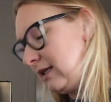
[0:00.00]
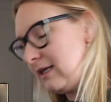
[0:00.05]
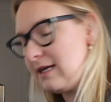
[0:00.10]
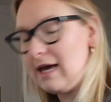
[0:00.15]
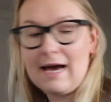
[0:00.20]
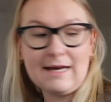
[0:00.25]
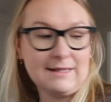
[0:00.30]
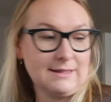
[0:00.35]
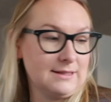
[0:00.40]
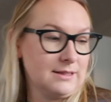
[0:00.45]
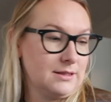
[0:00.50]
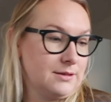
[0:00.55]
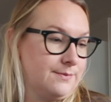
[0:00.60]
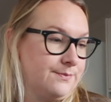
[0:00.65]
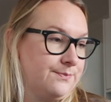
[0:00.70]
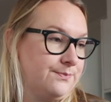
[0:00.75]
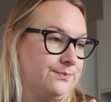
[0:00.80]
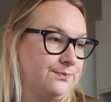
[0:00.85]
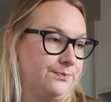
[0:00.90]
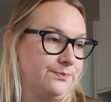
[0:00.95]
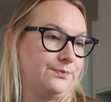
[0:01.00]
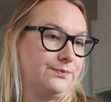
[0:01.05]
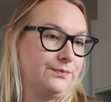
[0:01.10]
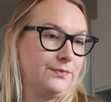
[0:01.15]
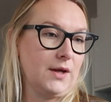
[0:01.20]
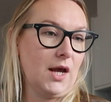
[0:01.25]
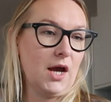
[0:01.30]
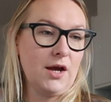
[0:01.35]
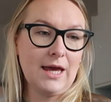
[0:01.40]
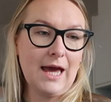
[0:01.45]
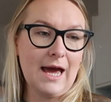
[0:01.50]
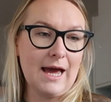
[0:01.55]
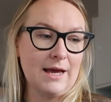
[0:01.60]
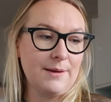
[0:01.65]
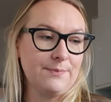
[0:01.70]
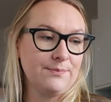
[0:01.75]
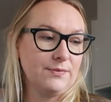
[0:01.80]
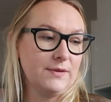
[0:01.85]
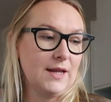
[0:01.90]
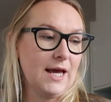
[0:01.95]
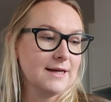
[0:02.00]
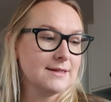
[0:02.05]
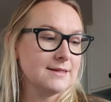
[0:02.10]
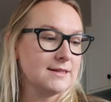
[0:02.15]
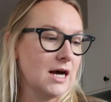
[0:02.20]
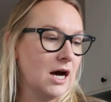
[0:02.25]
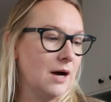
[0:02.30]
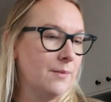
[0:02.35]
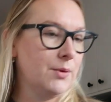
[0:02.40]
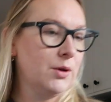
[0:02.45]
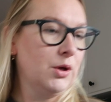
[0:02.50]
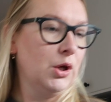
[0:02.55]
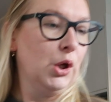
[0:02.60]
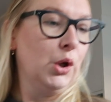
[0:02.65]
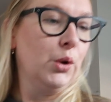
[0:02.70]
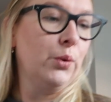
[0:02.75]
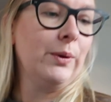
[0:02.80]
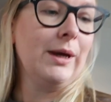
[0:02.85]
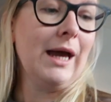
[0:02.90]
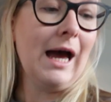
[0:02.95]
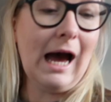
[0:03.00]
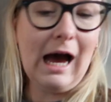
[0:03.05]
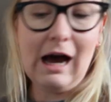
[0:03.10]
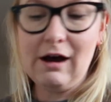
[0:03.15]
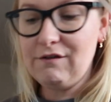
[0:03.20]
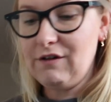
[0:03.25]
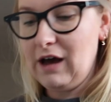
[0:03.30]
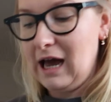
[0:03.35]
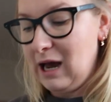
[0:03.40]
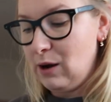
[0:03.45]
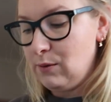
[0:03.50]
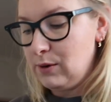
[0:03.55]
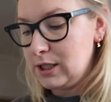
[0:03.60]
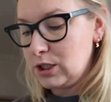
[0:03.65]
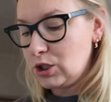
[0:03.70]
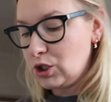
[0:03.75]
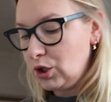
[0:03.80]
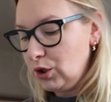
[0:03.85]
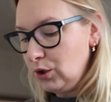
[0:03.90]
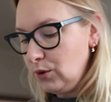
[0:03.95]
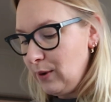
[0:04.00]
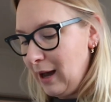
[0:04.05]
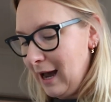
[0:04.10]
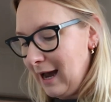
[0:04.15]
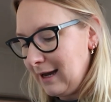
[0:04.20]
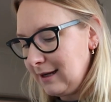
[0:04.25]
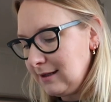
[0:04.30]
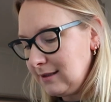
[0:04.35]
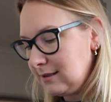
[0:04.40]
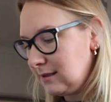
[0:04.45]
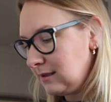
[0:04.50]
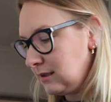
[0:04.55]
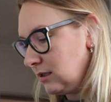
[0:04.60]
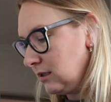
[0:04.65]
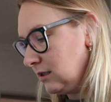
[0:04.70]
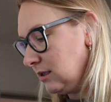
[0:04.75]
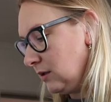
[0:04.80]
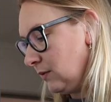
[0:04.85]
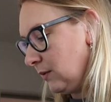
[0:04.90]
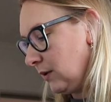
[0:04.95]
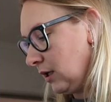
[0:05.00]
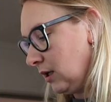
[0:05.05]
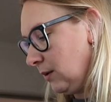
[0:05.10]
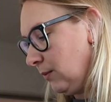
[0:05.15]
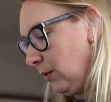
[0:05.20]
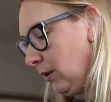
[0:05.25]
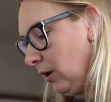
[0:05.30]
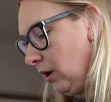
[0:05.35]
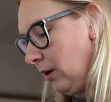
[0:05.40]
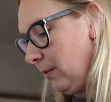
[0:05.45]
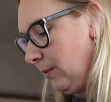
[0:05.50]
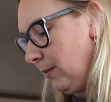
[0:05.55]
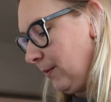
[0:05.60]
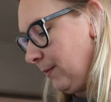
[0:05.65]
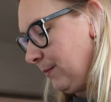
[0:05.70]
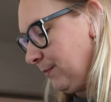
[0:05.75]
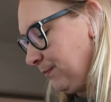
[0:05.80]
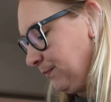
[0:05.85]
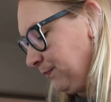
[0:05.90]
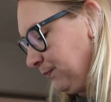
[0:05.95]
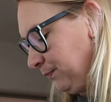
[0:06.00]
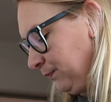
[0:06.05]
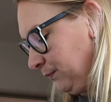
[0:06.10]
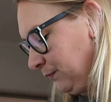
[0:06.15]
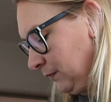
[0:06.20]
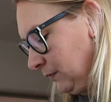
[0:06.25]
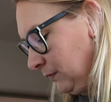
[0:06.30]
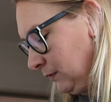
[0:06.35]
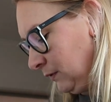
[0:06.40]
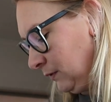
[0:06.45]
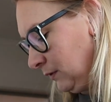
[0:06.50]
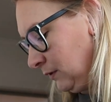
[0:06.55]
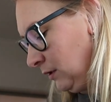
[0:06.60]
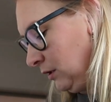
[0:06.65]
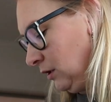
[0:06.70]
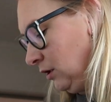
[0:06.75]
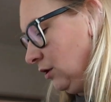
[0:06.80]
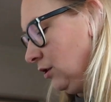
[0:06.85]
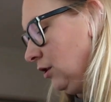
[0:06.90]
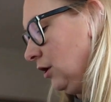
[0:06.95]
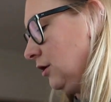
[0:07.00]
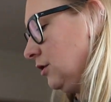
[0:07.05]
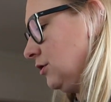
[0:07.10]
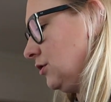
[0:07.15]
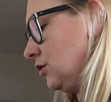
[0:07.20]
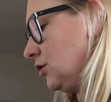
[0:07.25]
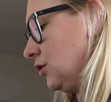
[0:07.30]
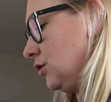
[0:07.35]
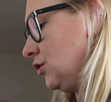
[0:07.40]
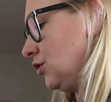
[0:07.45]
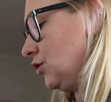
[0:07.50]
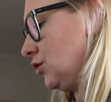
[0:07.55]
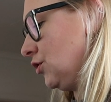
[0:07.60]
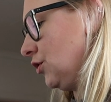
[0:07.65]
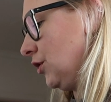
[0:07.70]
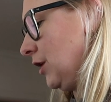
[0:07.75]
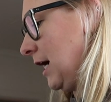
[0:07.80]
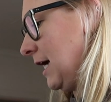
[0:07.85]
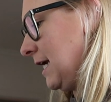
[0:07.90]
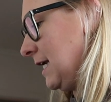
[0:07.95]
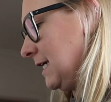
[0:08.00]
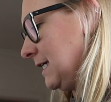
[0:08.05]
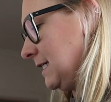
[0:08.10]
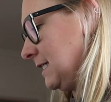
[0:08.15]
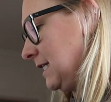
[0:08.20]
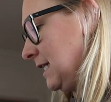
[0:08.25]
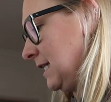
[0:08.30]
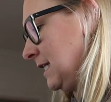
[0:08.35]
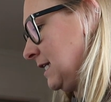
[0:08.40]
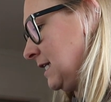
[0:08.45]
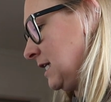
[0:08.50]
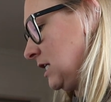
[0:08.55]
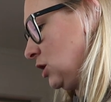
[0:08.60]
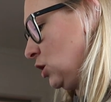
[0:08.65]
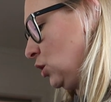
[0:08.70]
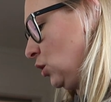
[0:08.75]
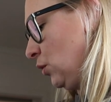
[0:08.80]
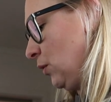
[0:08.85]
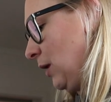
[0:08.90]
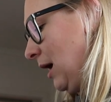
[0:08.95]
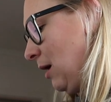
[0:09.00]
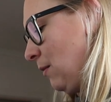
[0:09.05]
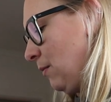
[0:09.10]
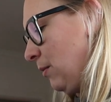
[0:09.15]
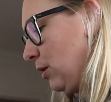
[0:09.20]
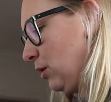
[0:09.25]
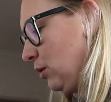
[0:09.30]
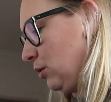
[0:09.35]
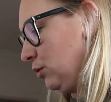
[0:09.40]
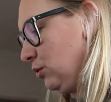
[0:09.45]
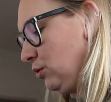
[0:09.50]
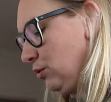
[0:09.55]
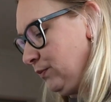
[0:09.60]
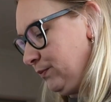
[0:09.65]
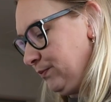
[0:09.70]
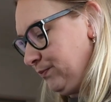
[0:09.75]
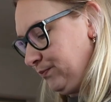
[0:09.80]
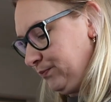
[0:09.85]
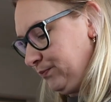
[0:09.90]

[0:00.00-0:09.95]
Yes. Okay, next up we have our 2 eggs, so we're going to pop those straight into our bowl.